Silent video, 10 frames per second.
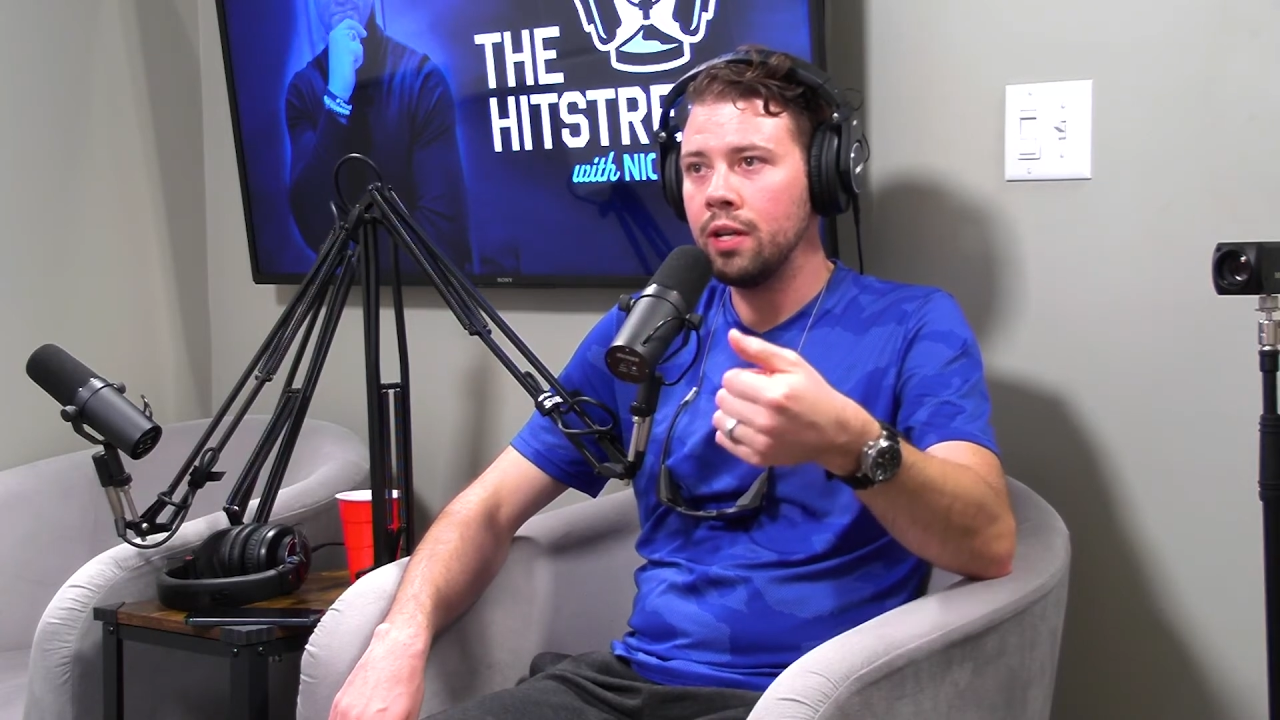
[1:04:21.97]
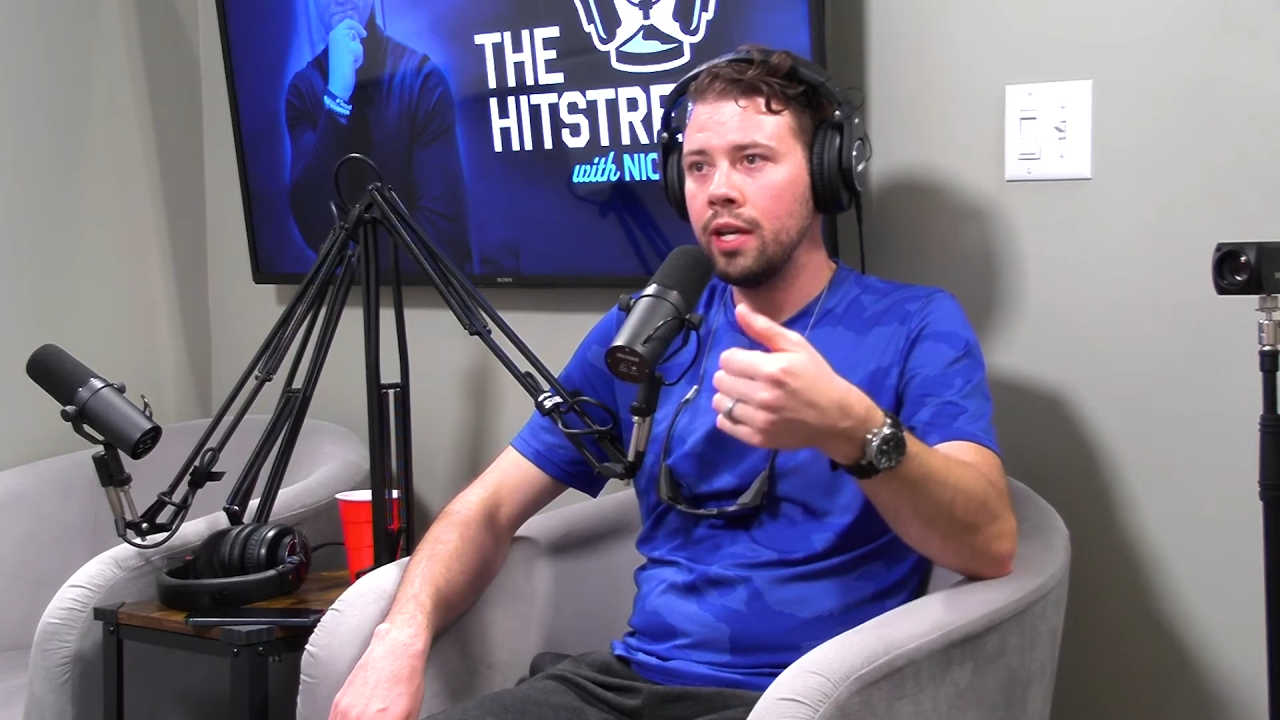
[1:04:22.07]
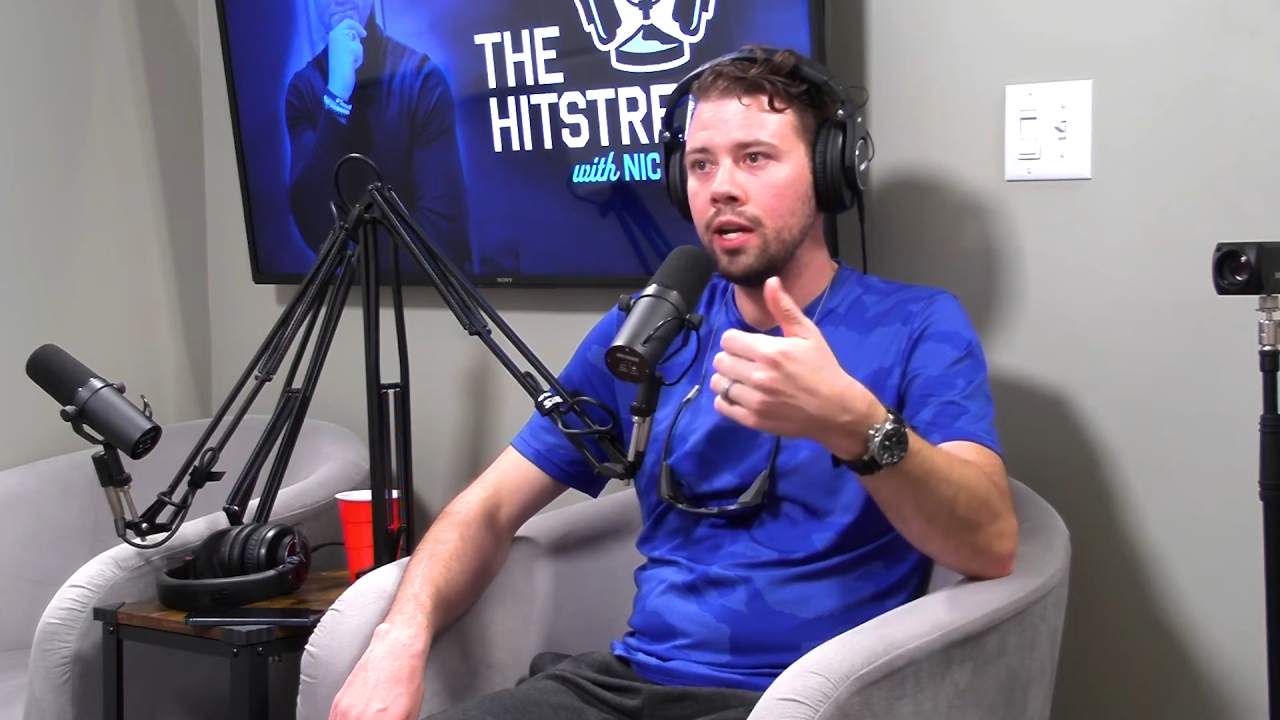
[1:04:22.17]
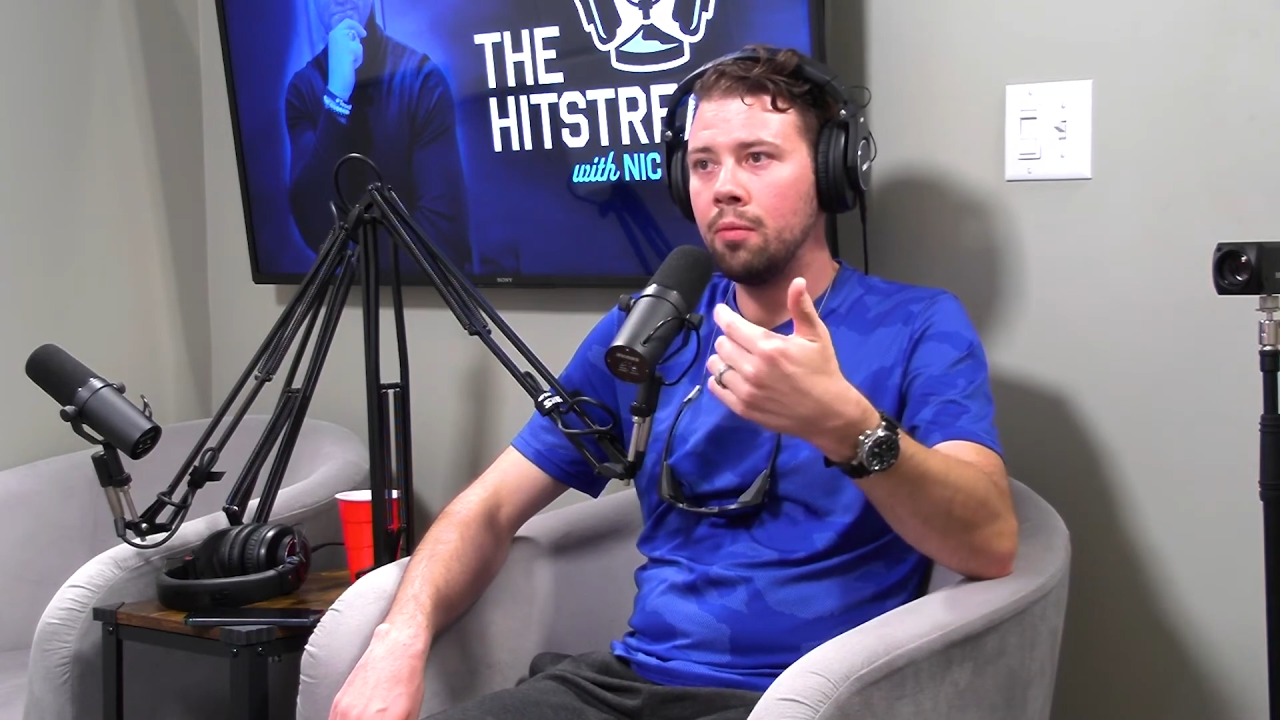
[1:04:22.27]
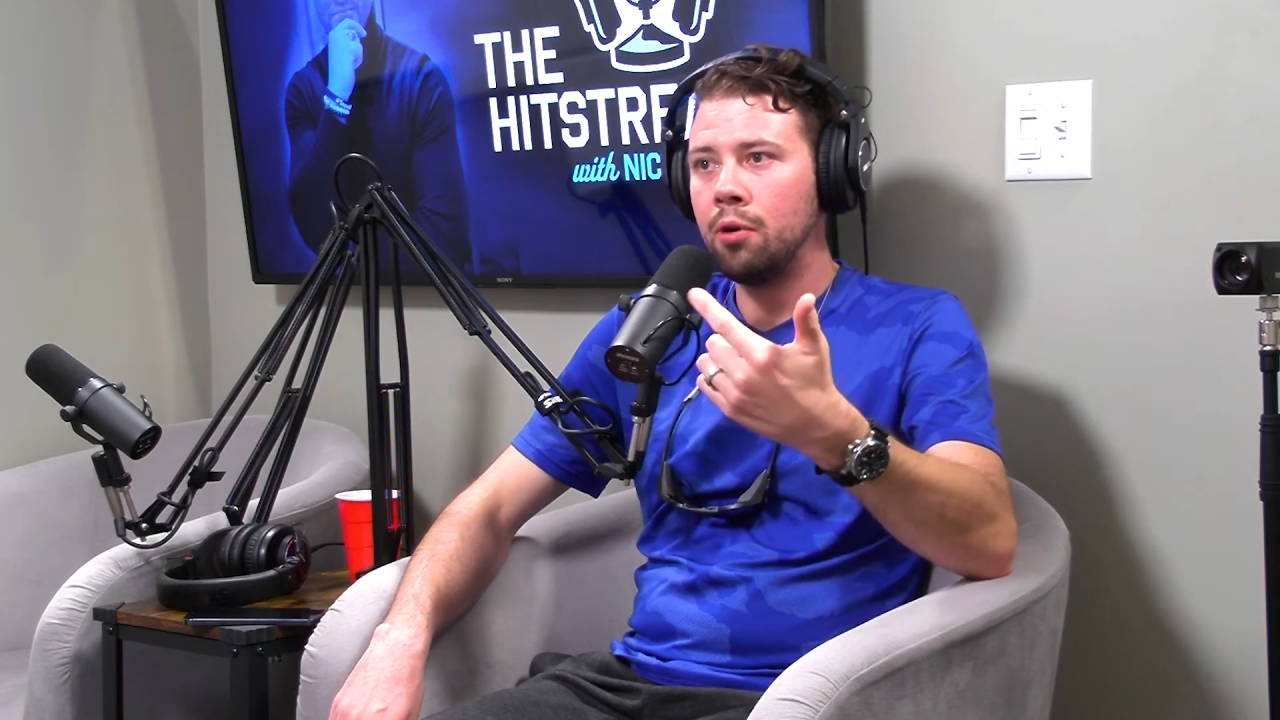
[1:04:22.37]

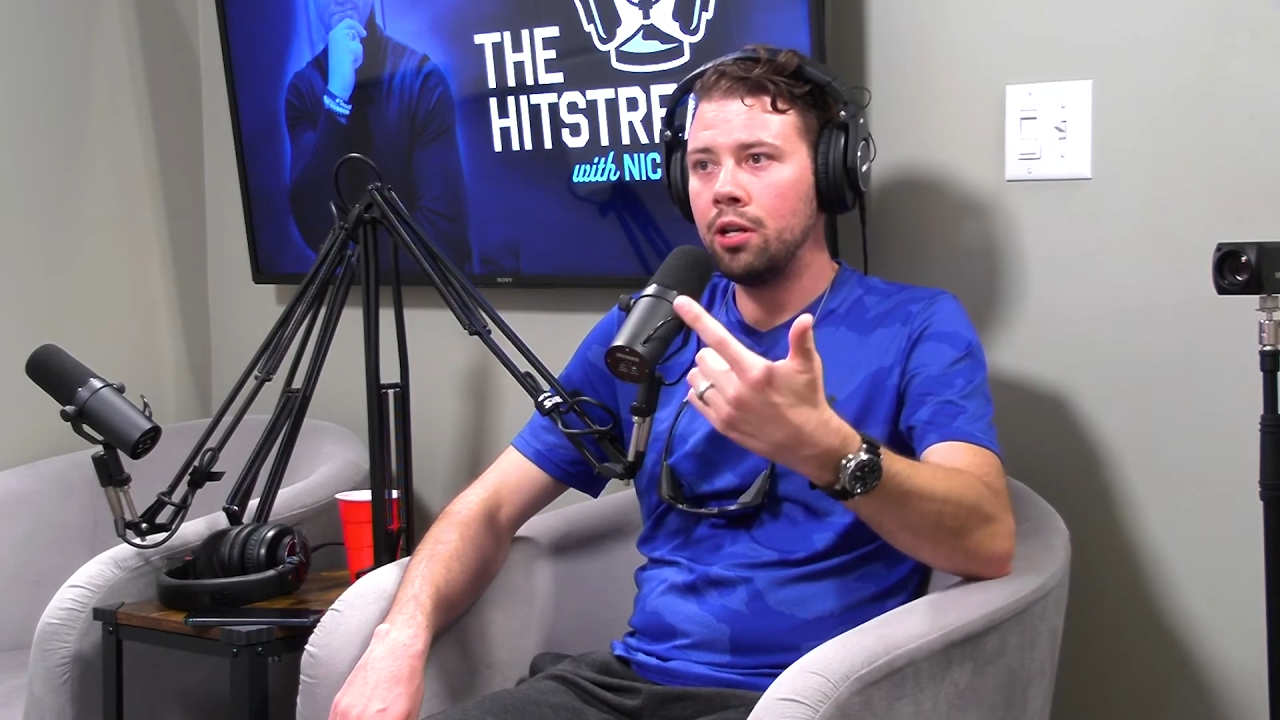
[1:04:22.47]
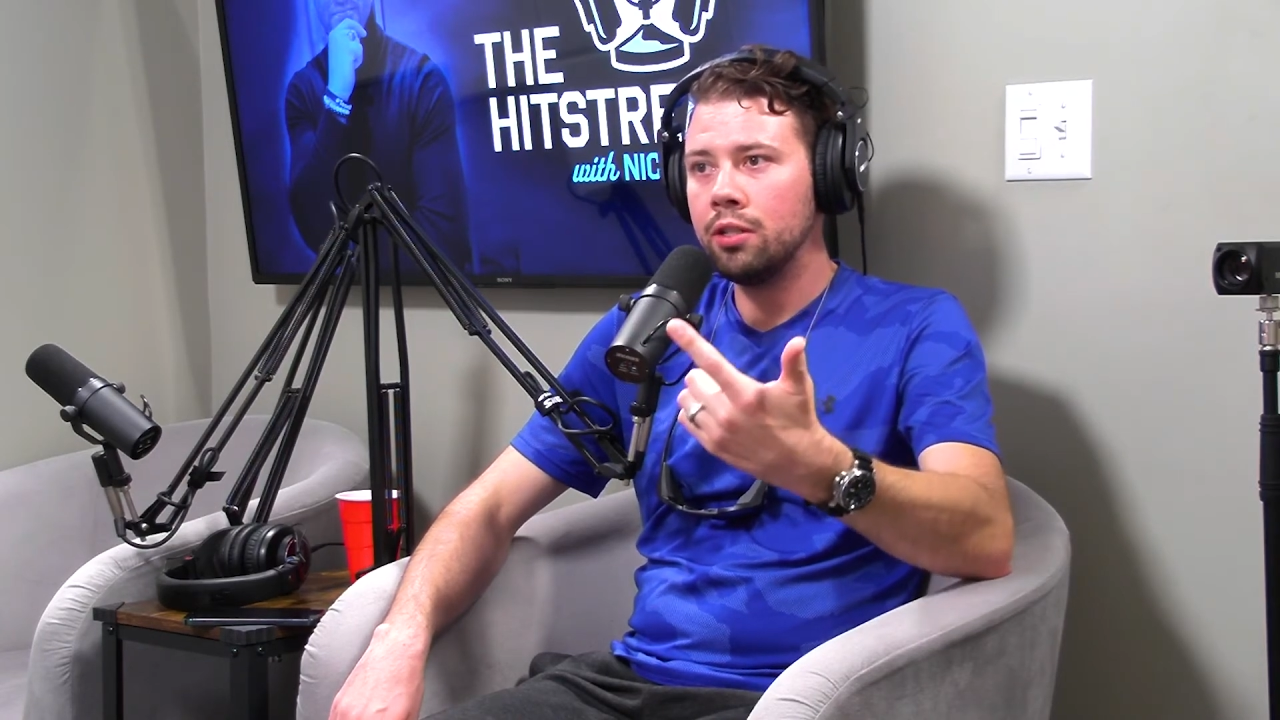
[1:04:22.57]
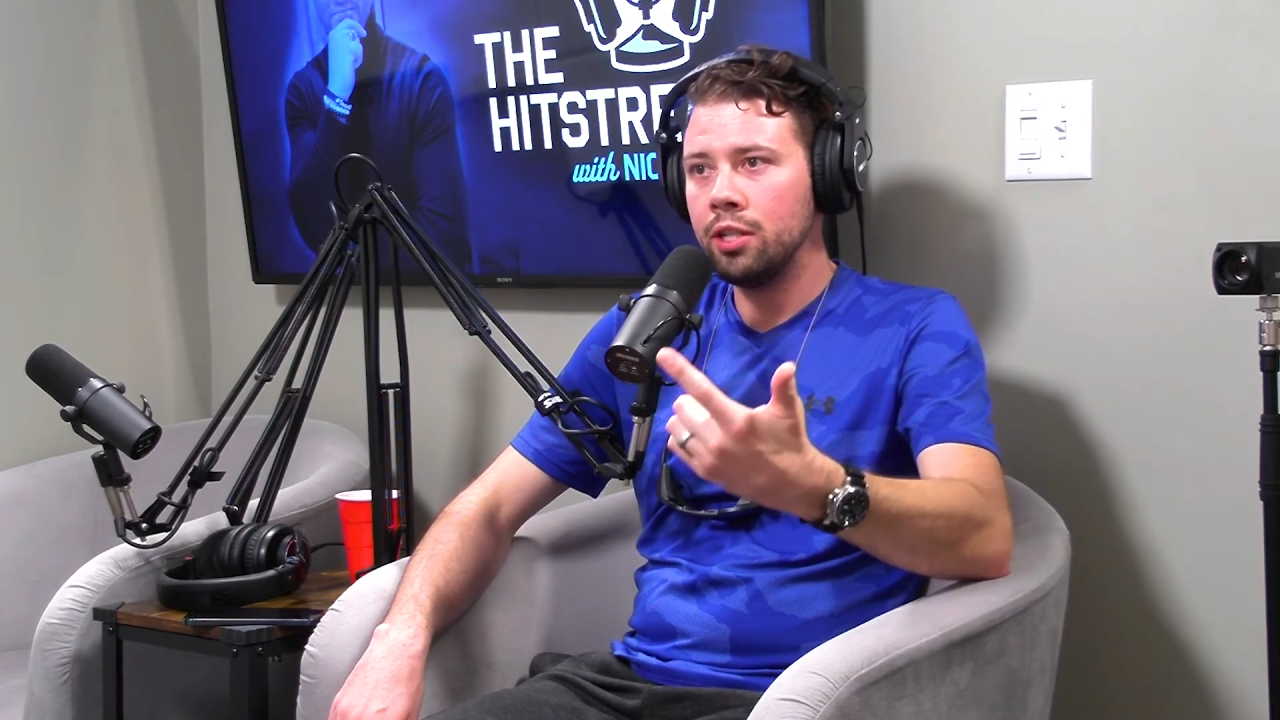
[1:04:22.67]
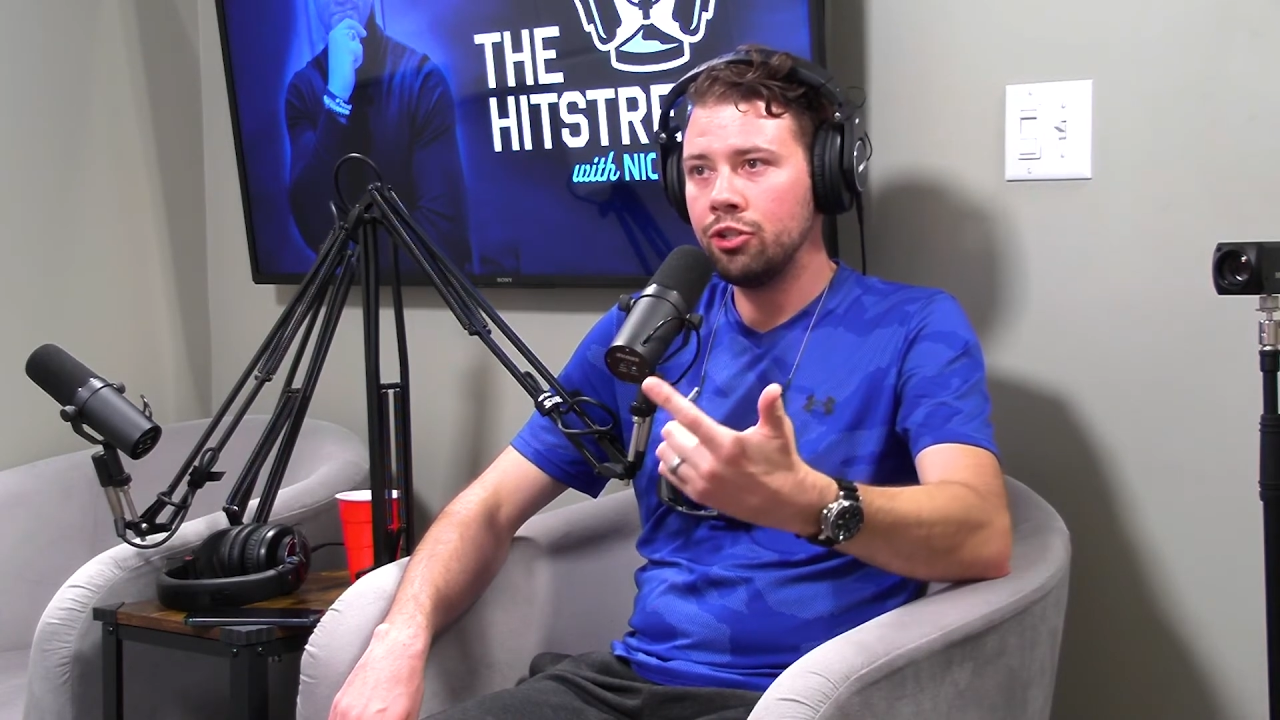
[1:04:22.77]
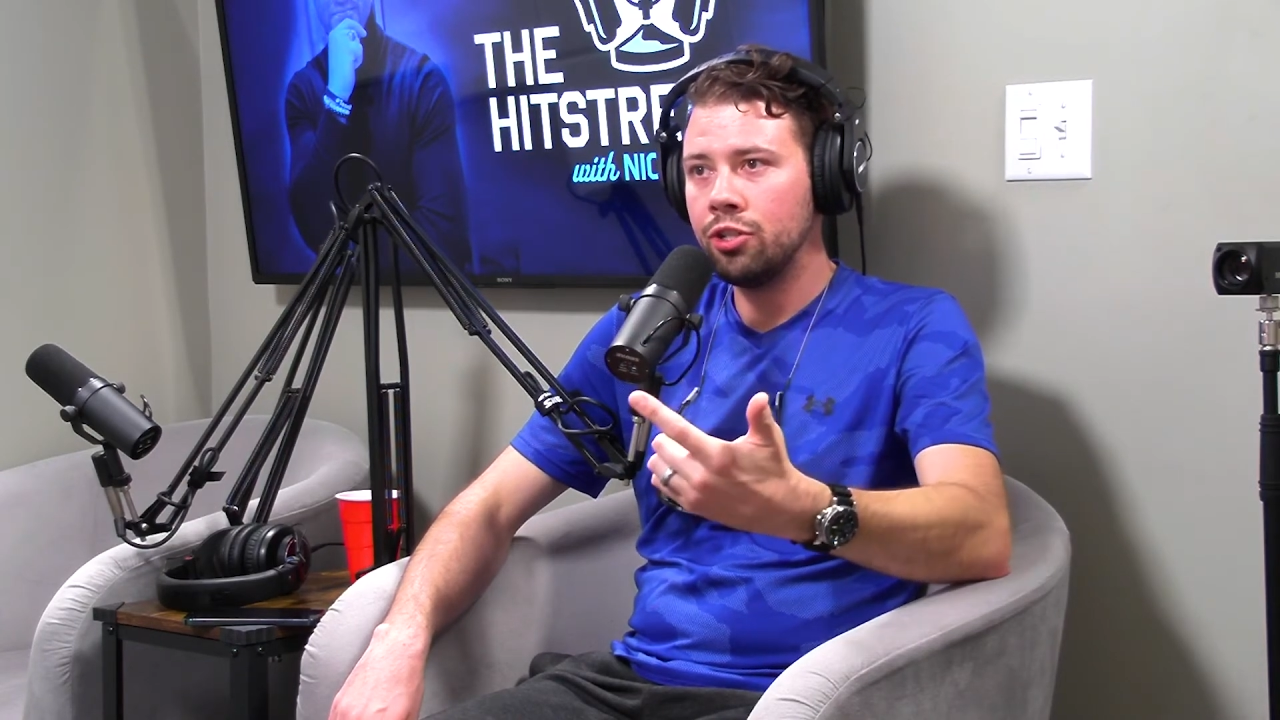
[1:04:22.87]
how
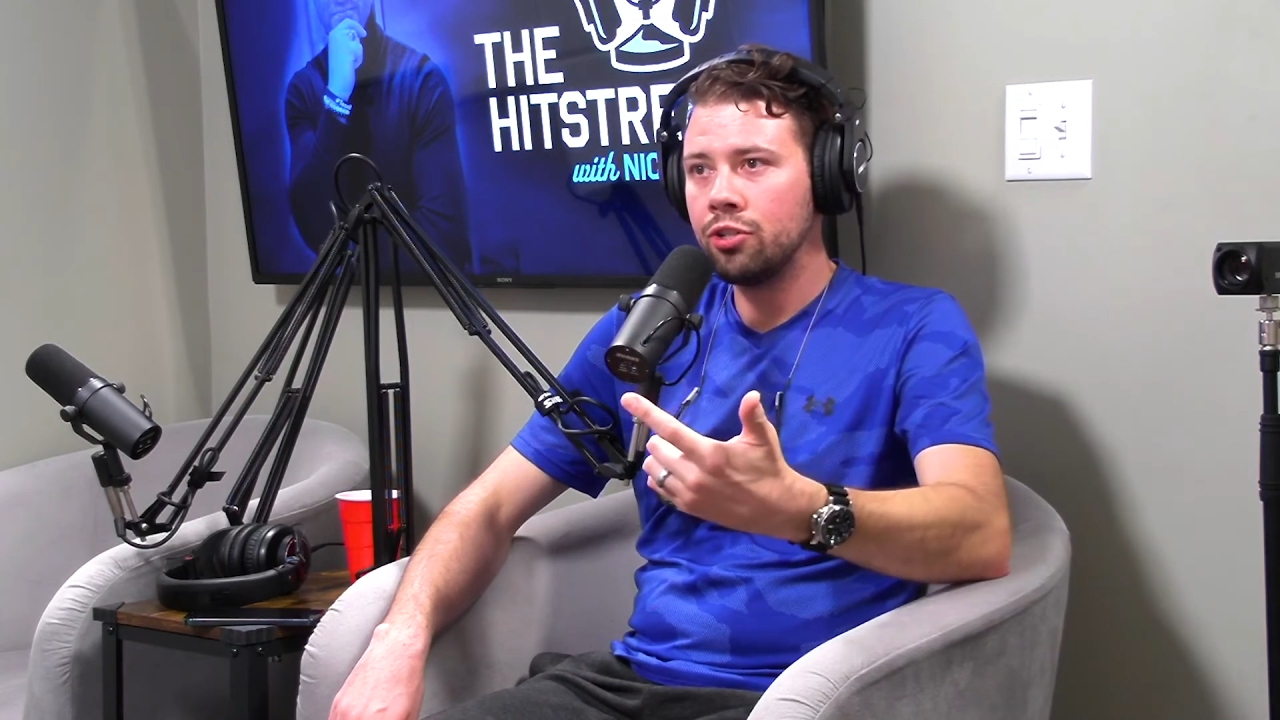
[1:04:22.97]
politicians